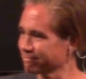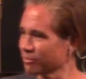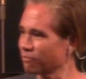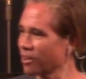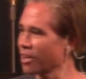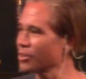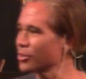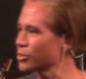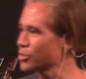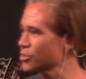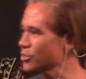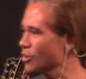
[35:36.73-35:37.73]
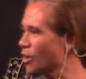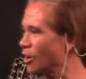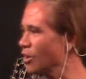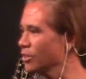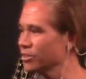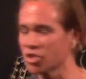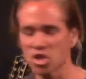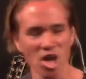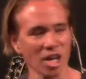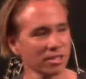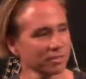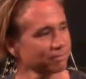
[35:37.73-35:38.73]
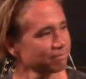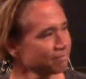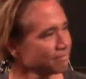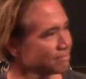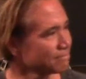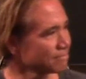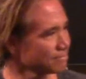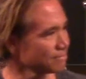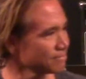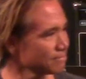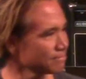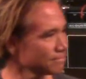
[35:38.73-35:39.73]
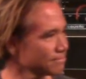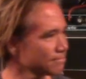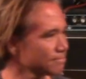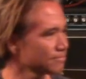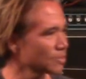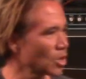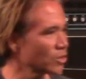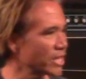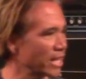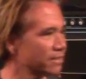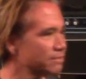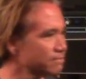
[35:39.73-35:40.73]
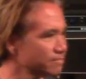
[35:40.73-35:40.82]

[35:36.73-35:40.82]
fathers all shot, all dead.